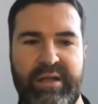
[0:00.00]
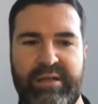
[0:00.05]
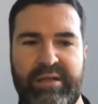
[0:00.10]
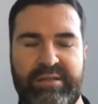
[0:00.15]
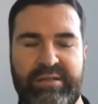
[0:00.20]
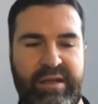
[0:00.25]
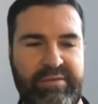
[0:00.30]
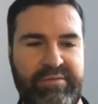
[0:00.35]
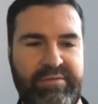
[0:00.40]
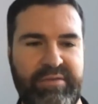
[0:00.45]
It
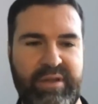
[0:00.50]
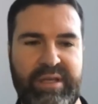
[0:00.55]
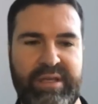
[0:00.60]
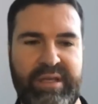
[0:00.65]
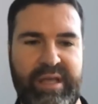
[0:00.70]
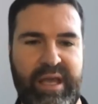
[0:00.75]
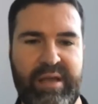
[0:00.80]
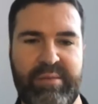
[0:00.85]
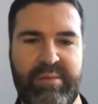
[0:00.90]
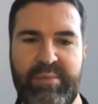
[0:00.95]
definitely
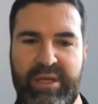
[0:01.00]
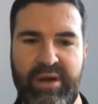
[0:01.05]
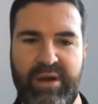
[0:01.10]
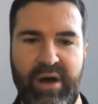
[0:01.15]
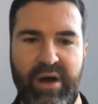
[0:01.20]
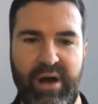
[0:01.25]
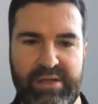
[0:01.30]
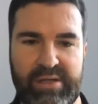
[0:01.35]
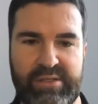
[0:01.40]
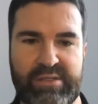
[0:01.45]
can be
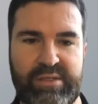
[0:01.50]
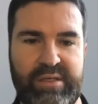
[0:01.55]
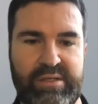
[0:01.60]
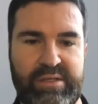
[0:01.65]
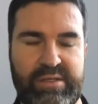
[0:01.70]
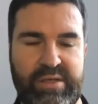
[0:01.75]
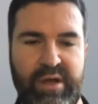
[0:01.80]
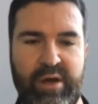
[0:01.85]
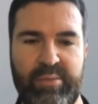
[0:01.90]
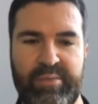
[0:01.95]
costly.
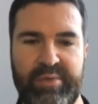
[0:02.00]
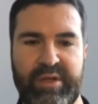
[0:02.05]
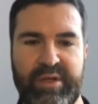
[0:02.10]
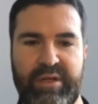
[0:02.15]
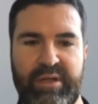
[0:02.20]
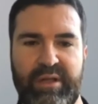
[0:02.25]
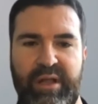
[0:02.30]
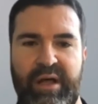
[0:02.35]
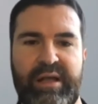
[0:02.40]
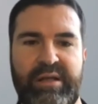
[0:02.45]
So helping the
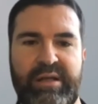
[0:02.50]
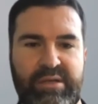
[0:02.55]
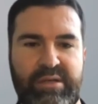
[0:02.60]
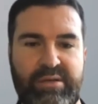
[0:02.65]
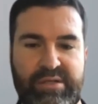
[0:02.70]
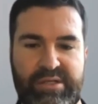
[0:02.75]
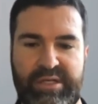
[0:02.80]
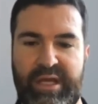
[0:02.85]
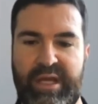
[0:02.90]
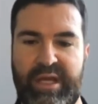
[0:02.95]
clients
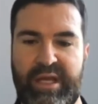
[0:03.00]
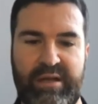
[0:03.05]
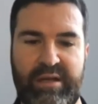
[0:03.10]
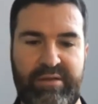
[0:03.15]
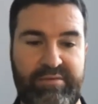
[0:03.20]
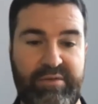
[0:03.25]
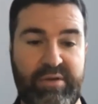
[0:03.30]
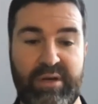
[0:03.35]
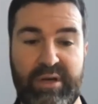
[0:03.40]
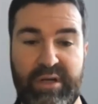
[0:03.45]
understand,
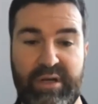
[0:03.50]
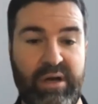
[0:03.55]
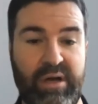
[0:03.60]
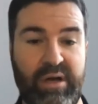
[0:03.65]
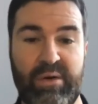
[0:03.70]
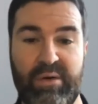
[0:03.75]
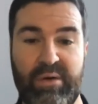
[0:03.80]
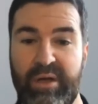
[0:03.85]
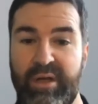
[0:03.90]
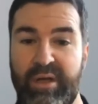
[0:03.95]
if you're going to
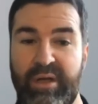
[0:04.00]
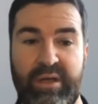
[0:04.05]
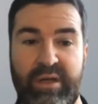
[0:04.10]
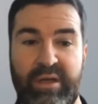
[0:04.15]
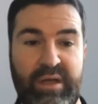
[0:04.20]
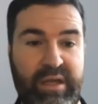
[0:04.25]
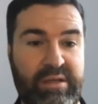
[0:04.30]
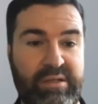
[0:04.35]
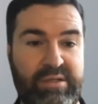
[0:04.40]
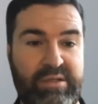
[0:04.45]
go
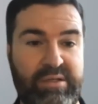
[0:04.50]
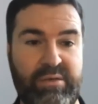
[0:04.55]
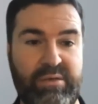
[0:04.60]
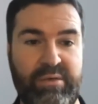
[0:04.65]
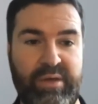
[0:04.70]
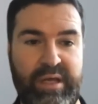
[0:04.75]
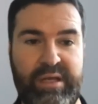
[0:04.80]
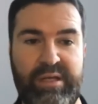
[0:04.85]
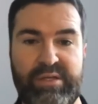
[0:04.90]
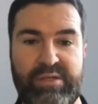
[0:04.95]

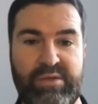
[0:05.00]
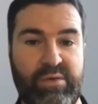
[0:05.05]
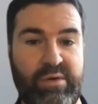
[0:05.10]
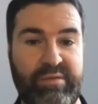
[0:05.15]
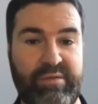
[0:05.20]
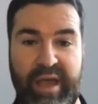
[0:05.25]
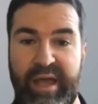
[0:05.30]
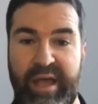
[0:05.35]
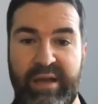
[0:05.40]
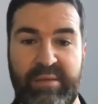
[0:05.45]
into any sort
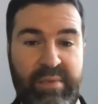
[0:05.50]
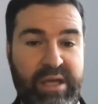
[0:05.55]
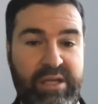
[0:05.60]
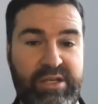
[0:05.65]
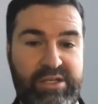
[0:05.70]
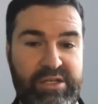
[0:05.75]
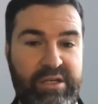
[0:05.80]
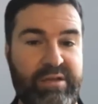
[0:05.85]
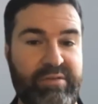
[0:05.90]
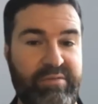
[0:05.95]
of
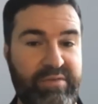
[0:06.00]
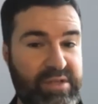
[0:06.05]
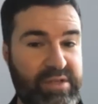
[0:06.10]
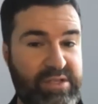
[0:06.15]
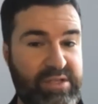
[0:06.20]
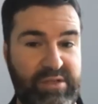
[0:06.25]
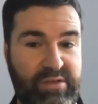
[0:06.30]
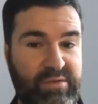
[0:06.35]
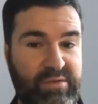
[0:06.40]
animation, if it's